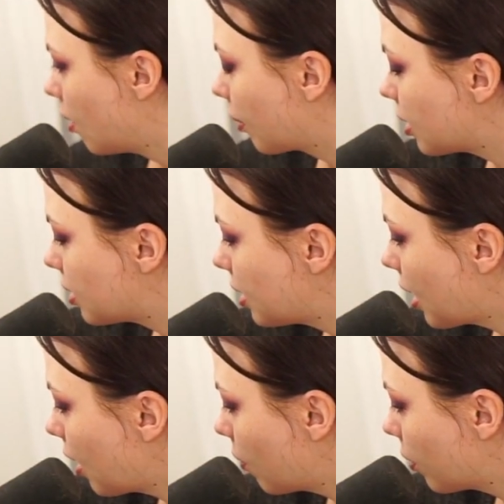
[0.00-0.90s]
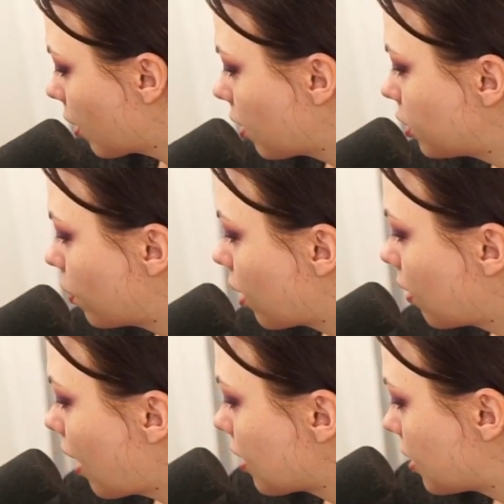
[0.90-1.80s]
Because now we're on to our
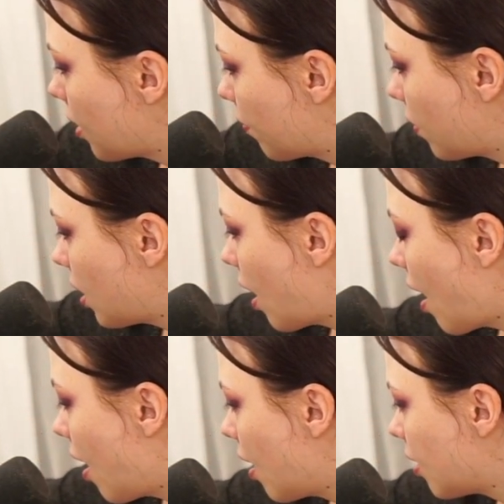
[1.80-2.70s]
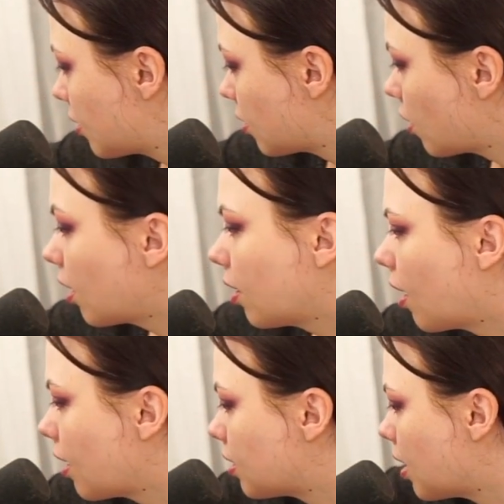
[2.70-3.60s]
last step for the eyes. Or not the
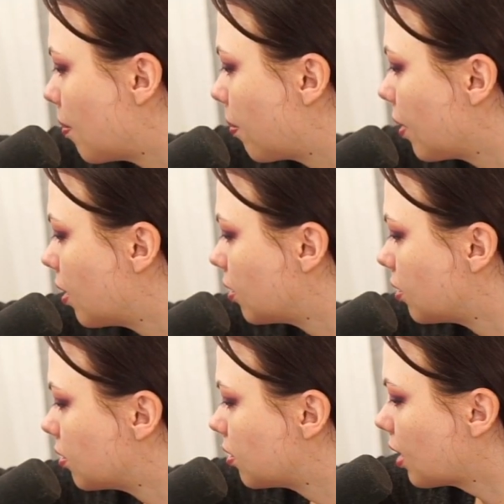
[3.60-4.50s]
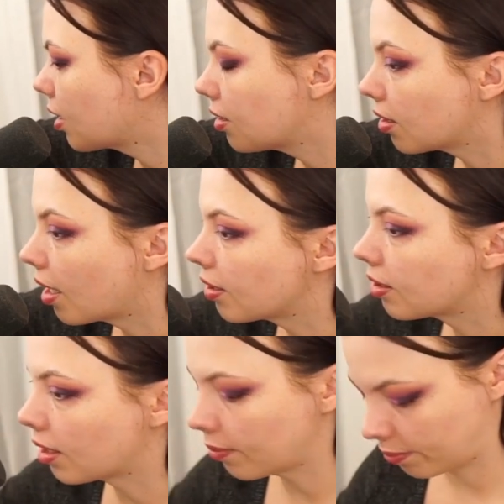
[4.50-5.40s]
last step, but second to last step.